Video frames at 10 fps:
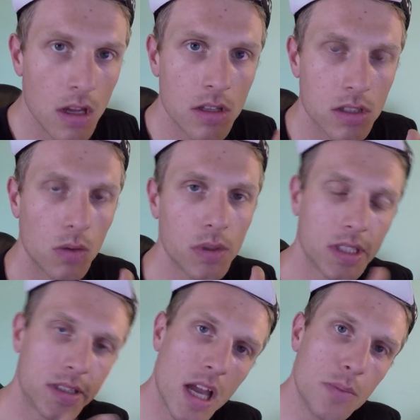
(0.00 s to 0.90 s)
So what
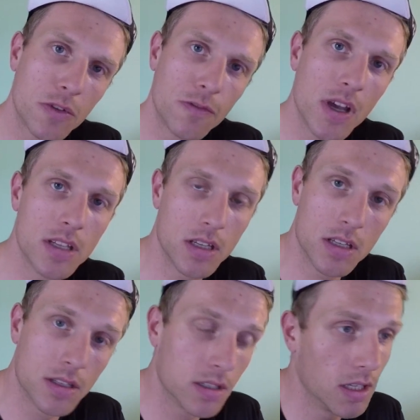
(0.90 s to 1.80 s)
the taper phase
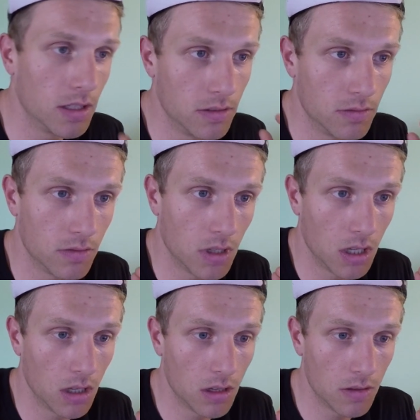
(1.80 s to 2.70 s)
is in
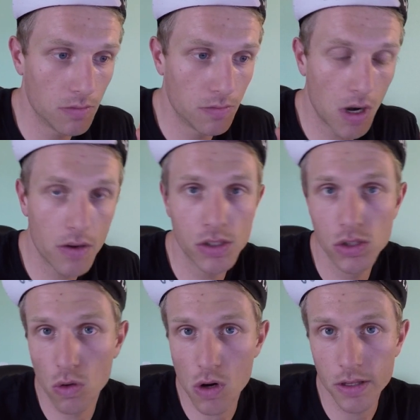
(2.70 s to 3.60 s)
very
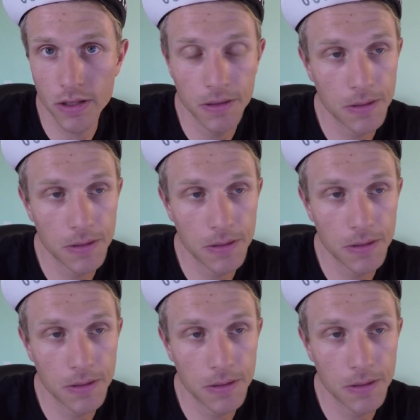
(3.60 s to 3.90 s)
short